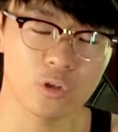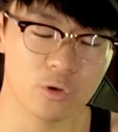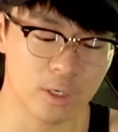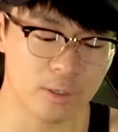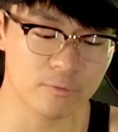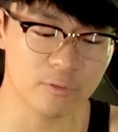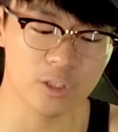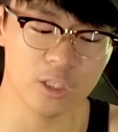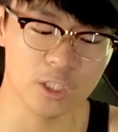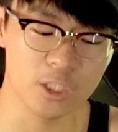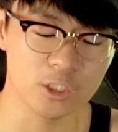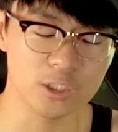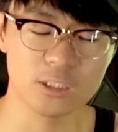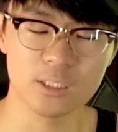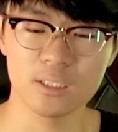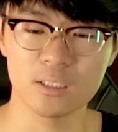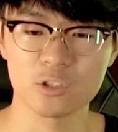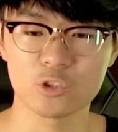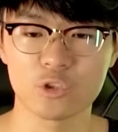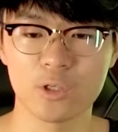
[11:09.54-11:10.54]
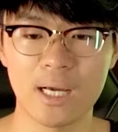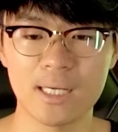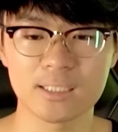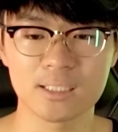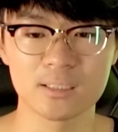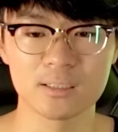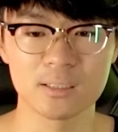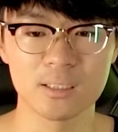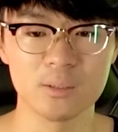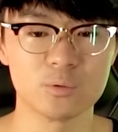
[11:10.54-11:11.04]
the ground for the cushion and the
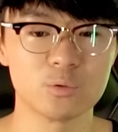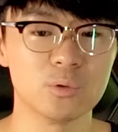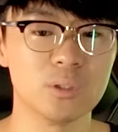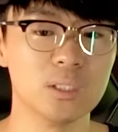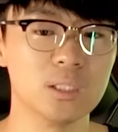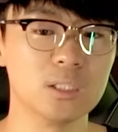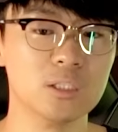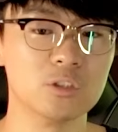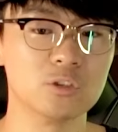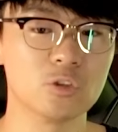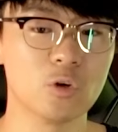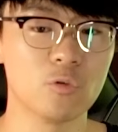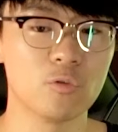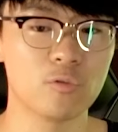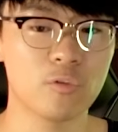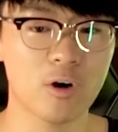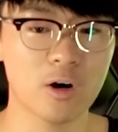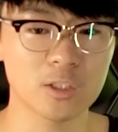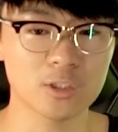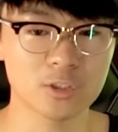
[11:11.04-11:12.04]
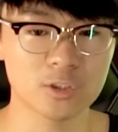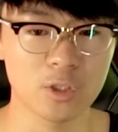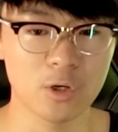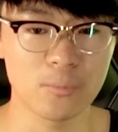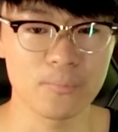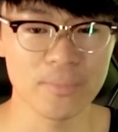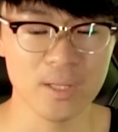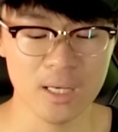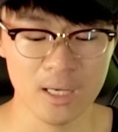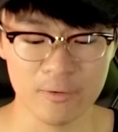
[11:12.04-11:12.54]
traction seems really good so far,
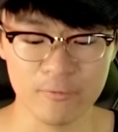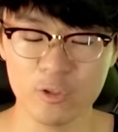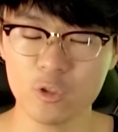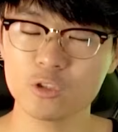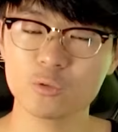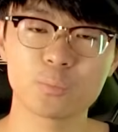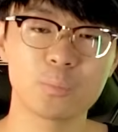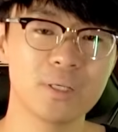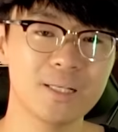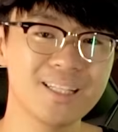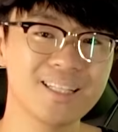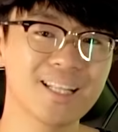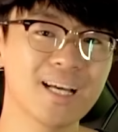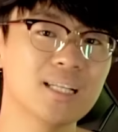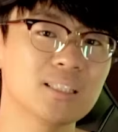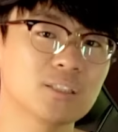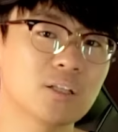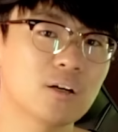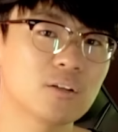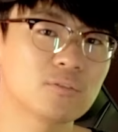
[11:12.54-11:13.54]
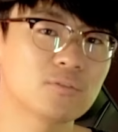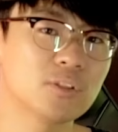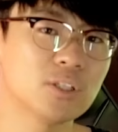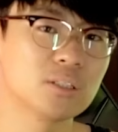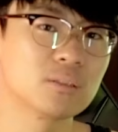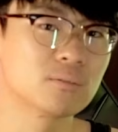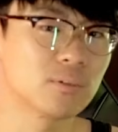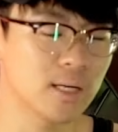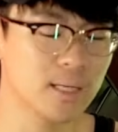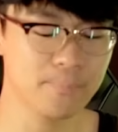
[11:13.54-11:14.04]
so it feels pretty nice on
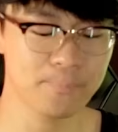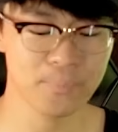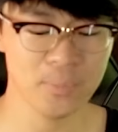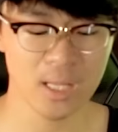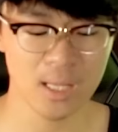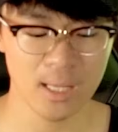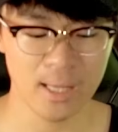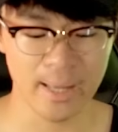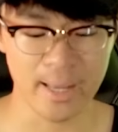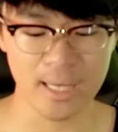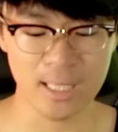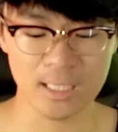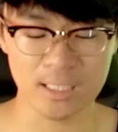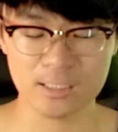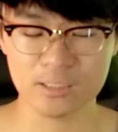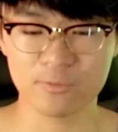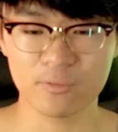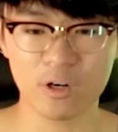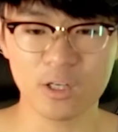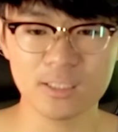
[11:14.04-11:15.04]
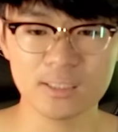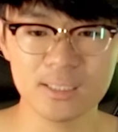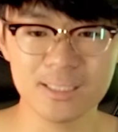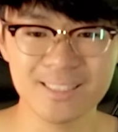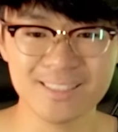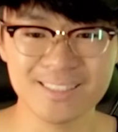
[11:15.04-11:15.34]
foot, right? And as far as the